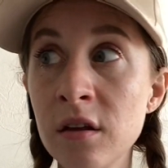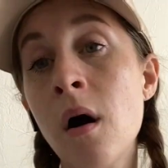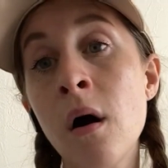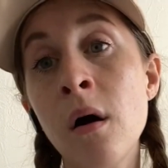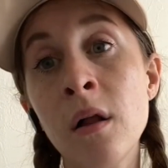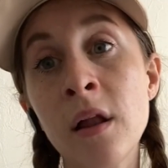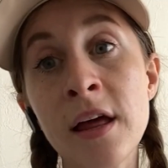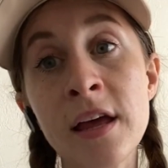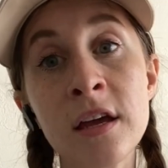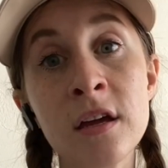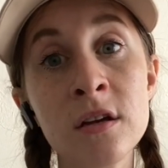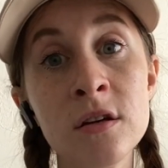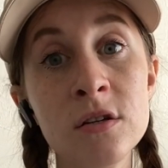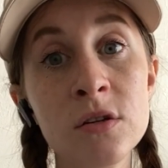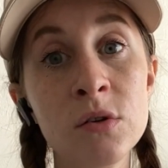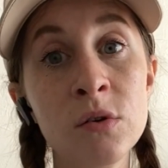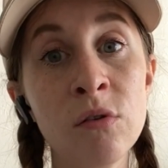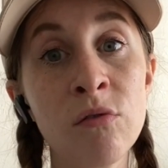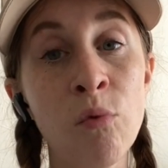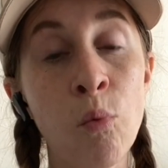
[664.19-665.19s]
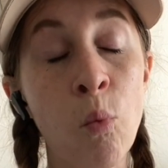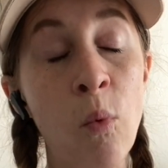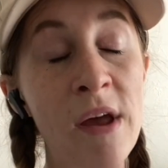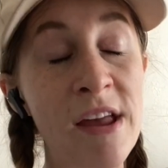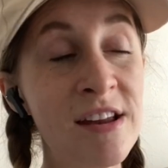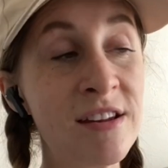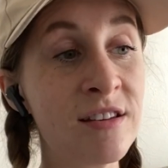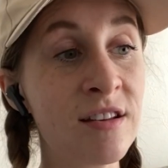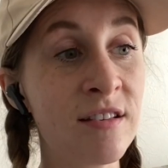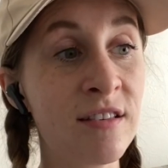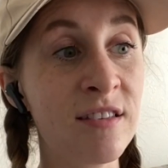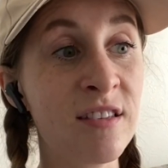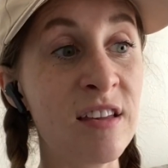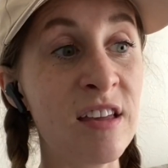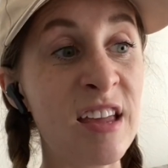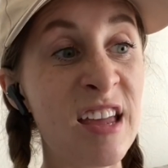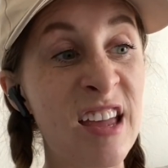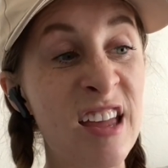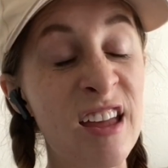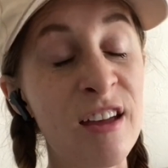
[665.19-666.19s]
All I can do is wait to
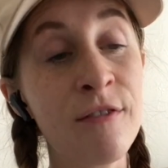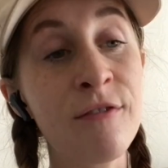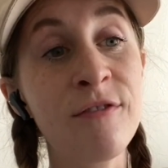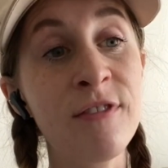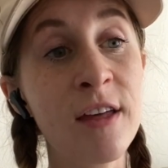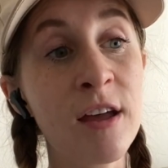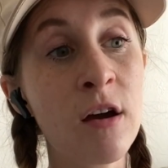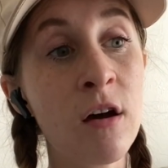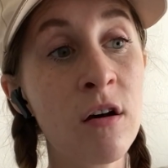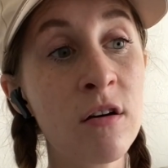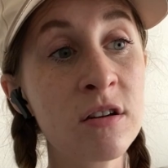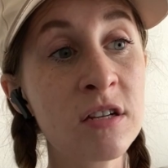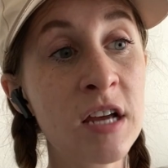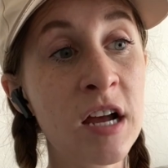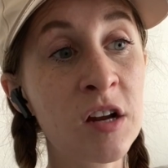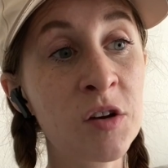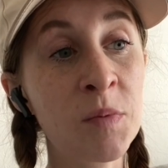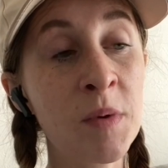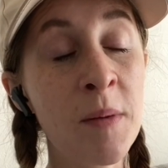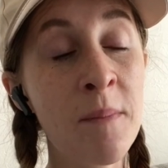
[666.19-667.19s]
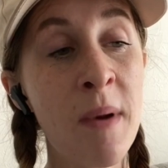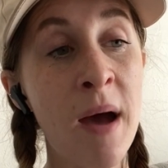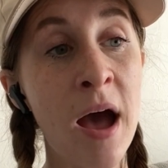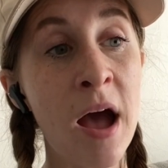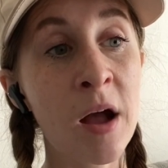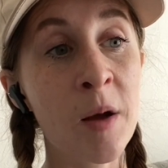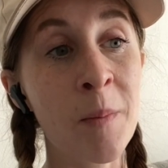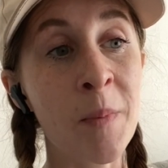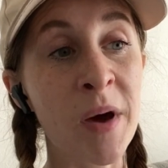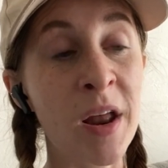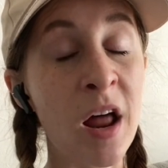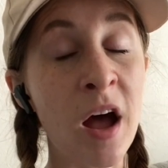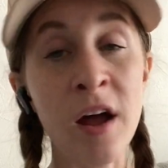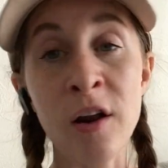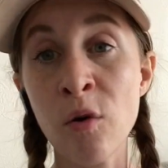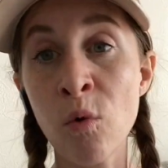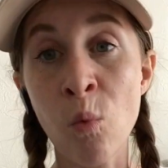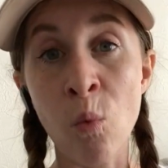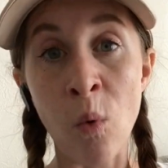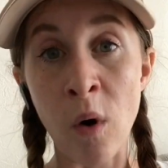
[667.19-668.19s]
see if they contact me back, but I
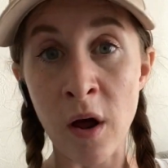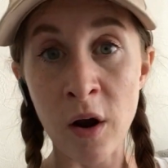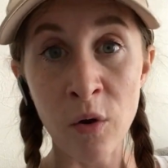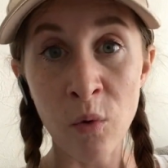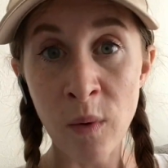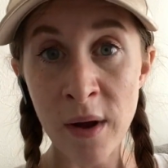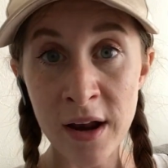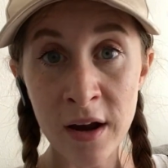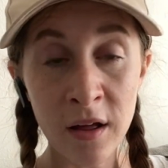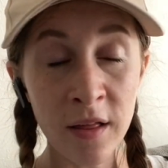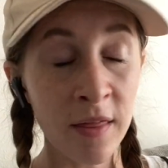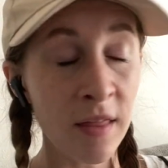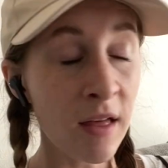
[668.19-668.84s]
don't want to wait on